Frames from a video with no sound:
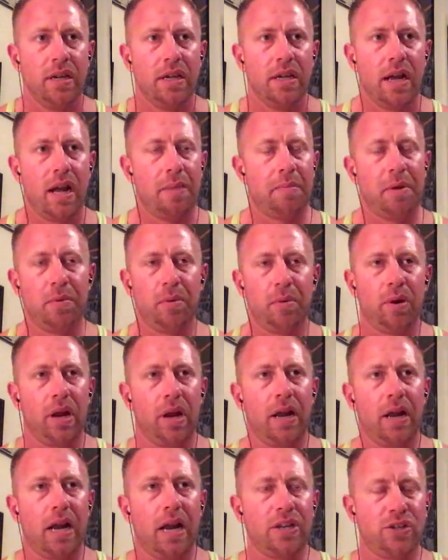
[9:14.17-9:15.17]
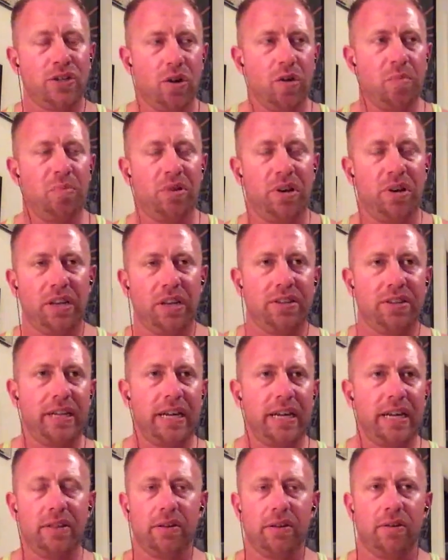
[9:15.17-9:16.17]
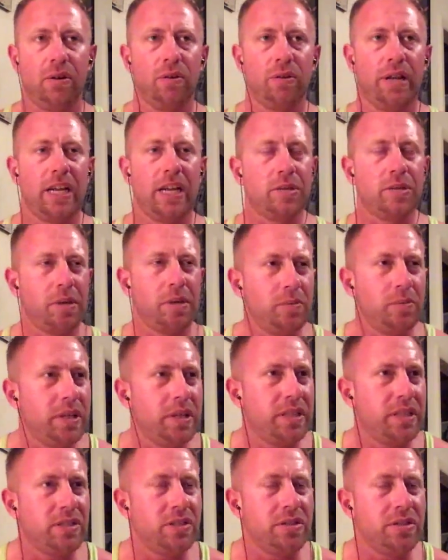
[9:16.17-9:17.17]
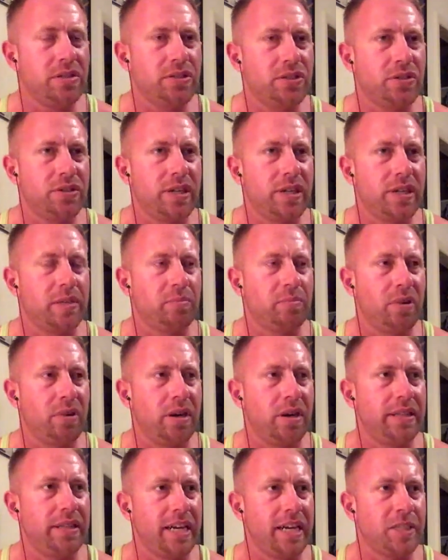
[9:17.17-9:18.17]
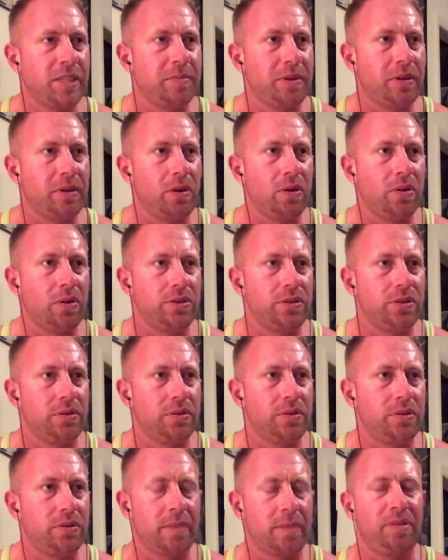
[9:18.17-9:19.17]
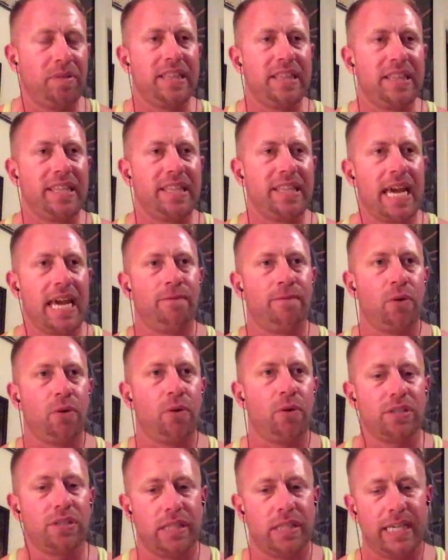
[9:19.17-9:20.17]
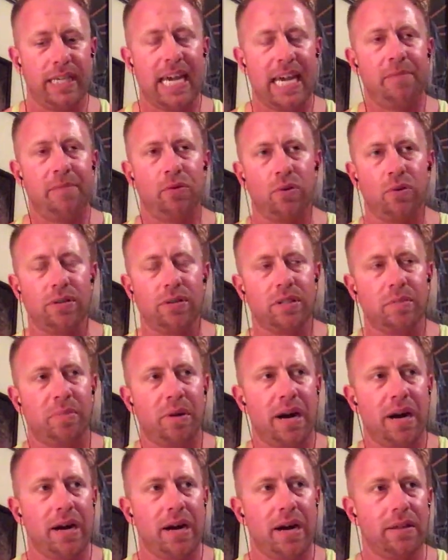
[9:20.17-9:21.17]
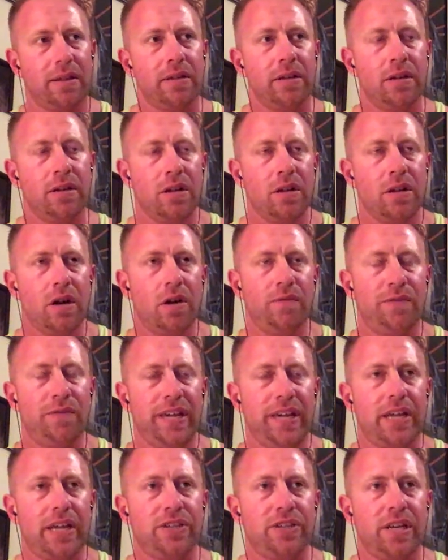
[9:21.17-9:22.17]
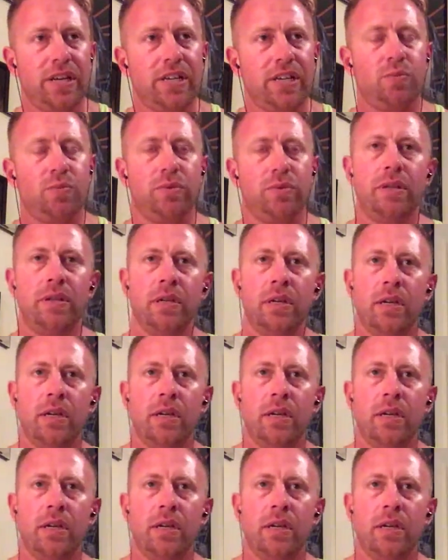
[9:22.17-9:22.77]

remember I started putting it together at an early age, like, wait, this looks just like the Pride of the X-Men cartoon. Because I played the game first and then came across the pilot on VHS when